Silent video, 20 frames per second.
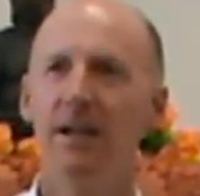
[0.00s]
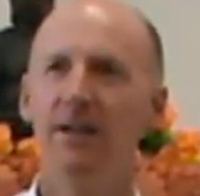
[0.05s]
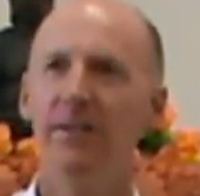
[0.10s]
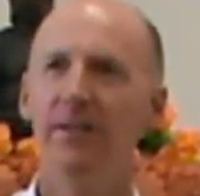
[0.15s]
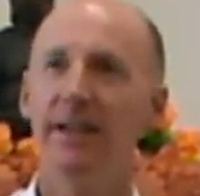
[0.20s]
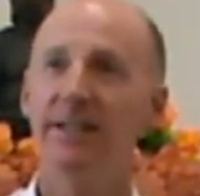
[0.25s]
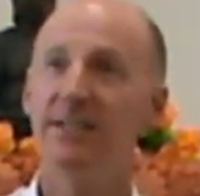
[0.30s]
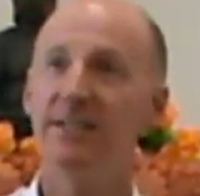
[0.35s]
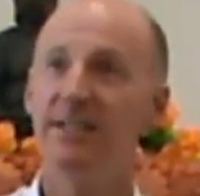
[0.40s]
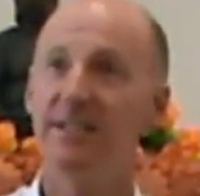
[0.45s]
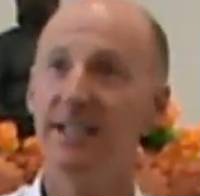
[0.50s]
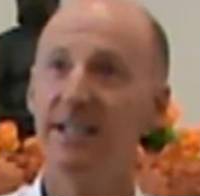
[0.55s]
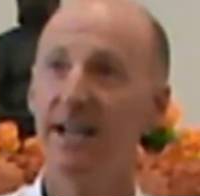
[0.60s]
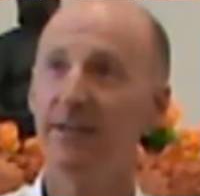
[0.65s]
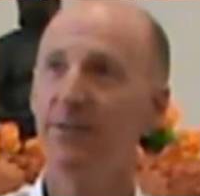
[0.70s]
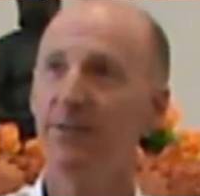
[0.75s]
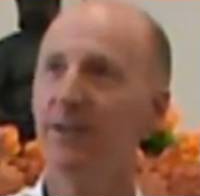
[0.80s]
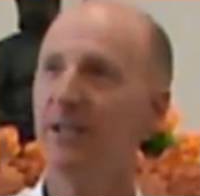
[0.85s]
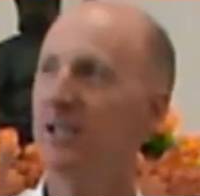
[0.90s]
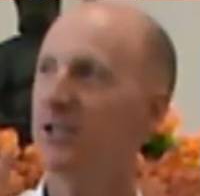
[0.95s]
There's a
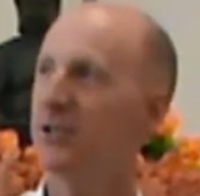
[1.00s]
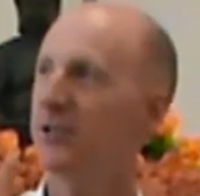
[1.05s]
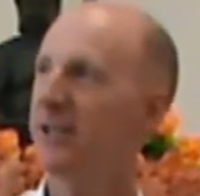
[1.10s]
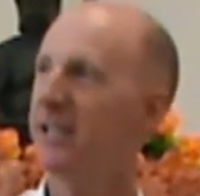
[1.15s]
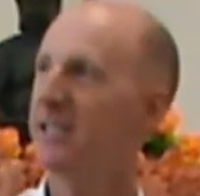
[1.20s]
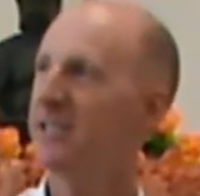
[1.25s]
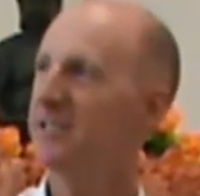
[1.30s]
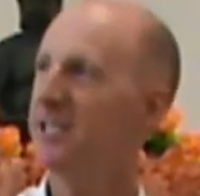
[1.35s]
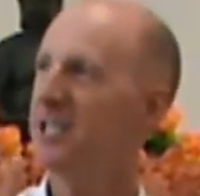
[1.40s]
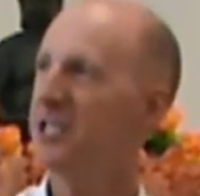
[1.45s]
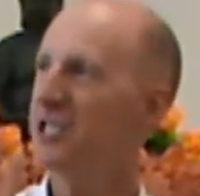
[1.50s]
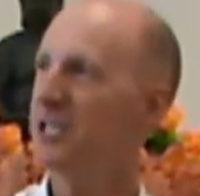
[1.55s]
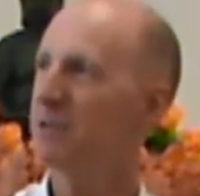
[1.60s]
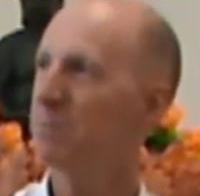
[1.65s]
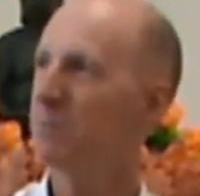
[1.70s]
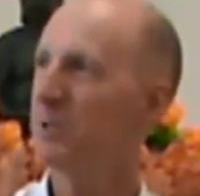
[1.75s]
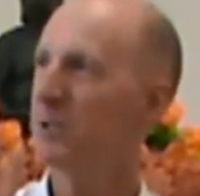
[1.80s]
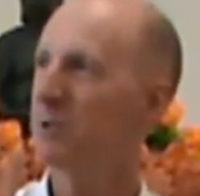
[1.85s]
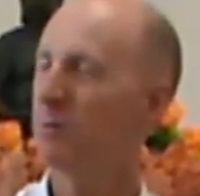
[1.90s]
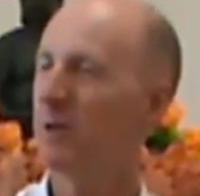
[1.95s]
definite
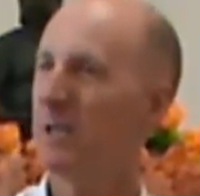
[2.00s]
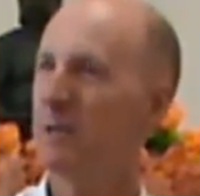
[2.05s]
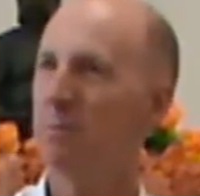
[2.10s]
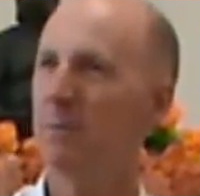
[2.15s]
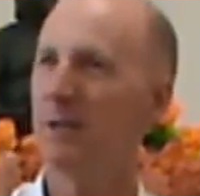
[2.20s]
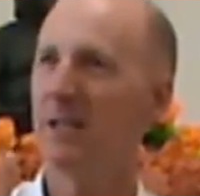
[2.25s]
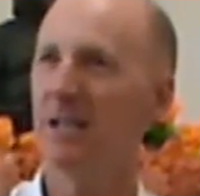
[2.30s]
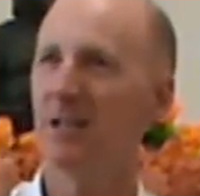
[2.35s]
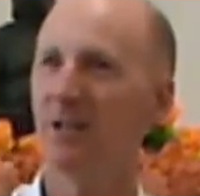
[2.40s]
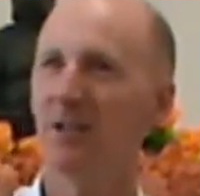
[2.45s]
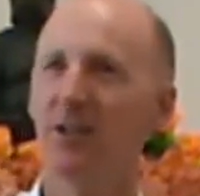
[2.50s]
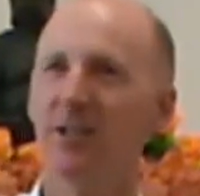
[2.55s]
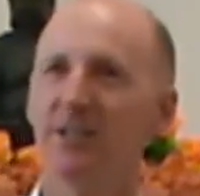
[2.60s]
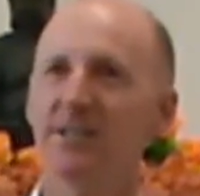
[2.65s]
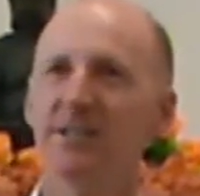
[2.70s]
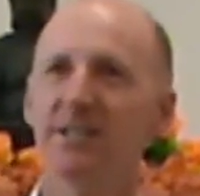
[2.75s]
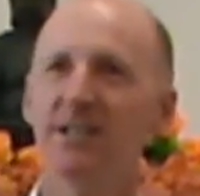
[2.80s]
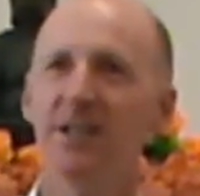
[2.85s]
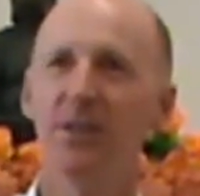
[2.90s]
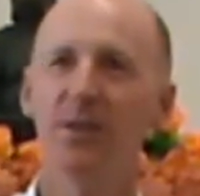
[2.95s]
transition between being
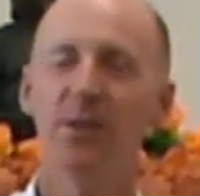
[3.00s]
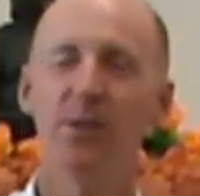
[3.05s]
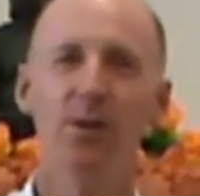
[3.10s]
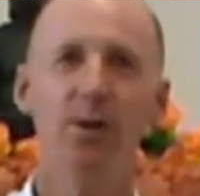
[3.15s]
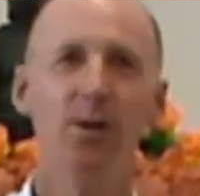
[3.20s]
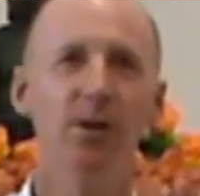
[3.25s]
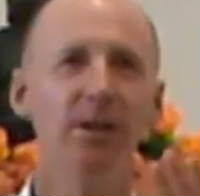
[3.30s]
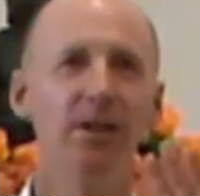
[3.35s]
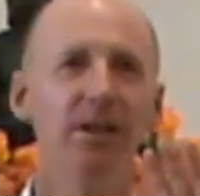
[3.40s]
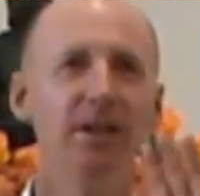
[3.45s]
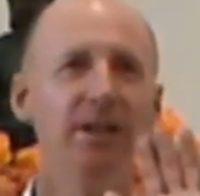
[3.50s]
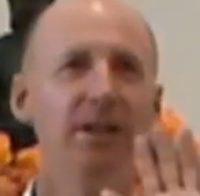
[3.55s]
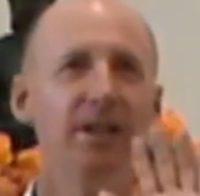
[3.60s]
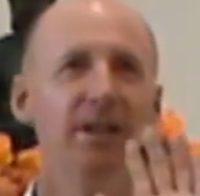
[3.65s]
lost in thought